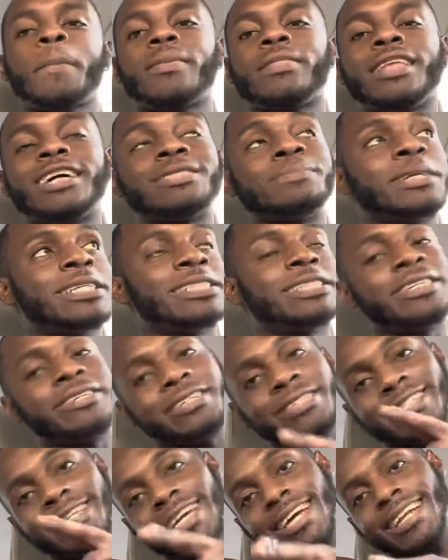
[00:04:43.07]
That's my
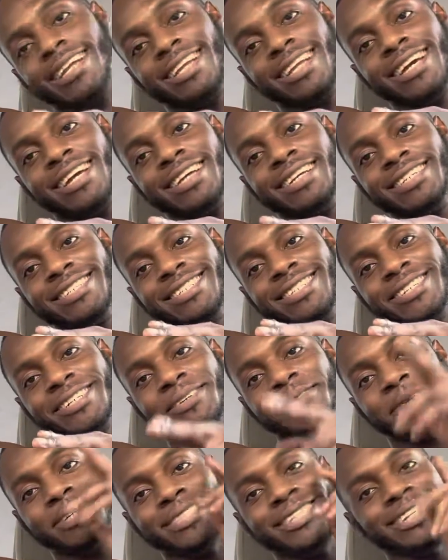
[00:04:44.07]
secret to get the ladies, you know.
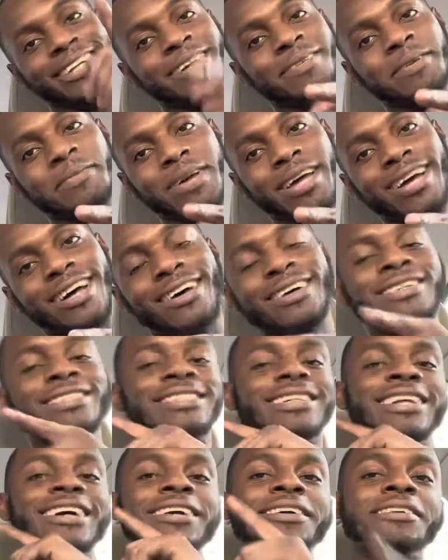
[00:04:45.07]
Once they come to my house
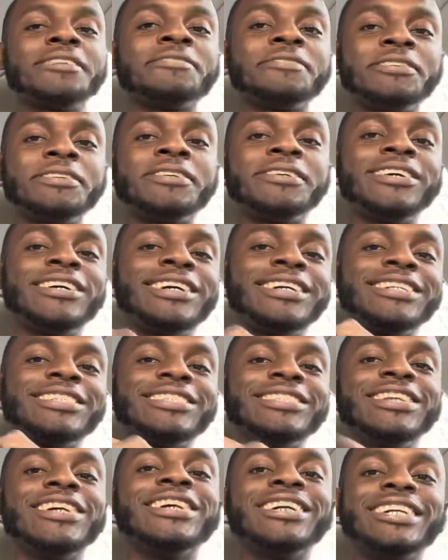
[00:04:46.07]
and I cook for you, it's
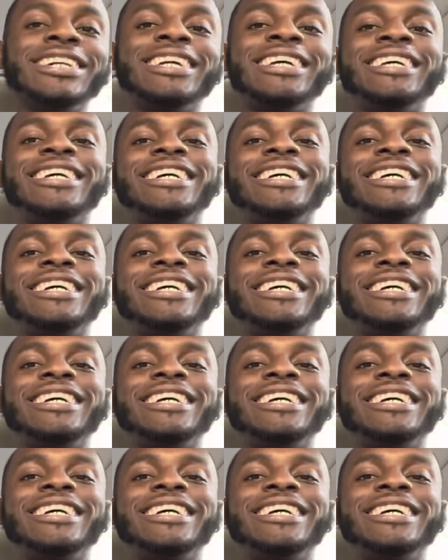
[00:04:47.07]
done.